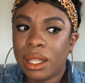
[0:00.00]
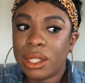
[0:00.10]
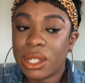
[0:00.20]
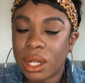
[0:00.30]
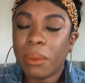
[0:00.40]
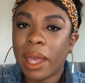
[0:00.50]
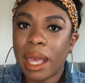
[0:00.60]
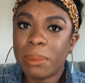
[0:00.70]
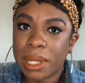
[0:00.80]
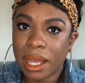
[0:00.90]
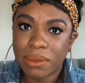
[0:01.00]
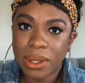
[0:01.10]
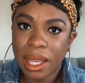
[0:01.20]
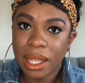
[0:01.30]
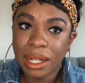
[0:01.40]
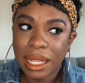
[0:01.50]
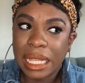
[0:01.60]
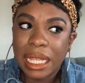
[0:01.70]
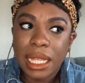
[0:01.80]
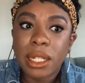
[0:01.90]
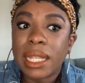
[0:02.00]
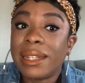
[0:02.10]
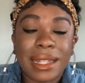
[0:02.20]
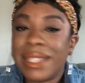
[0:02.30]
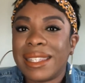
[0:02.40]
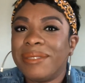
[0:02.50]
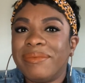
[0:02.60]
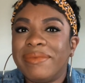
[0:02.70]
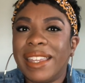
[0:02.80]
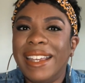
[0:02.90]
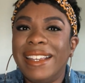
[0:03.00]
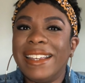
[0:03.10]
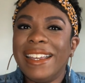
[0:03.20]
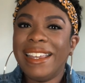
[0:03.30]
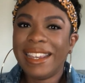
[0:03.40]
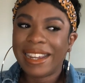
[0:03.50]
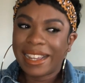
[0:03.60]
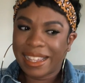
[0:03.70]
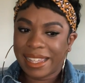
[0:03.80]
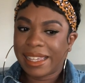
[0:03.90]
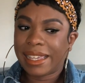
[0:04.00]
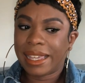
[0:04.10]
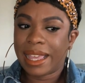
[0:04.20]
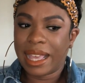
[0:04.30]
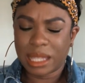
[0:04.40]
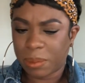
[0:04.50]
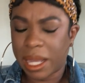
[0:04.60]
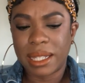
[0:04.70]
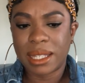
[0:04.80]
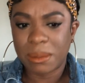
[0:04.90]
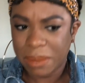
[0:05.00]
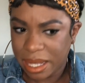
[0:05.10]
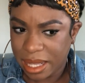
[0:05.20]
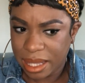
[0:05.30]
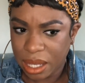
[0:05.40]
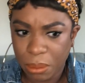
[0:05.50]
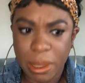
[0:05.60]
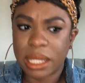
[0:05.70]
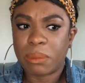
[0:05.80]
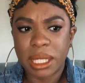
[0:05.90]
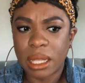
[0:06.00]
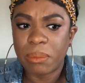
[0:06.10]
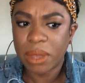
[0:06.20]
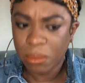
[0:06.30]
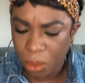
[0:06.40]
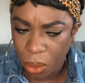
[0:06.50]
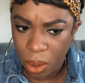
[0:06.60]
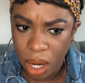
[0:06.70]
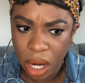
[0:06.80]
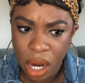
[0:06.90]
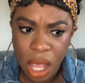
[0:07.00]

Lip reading: Do you know what happened after that? He didn't listen. He explained to me, there must be something more.